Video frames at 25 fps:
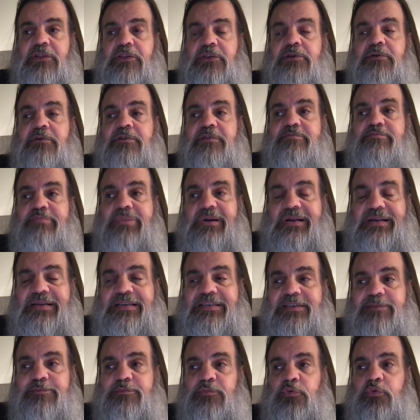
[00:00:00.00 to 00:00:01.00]
So it's
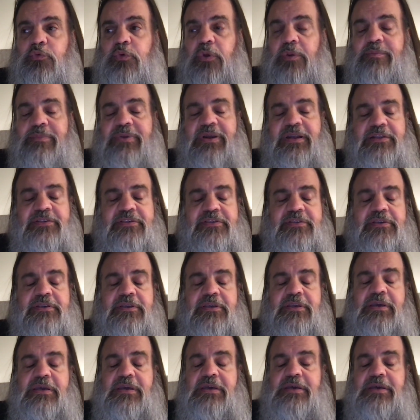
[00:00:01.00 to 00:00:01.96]
possible we might see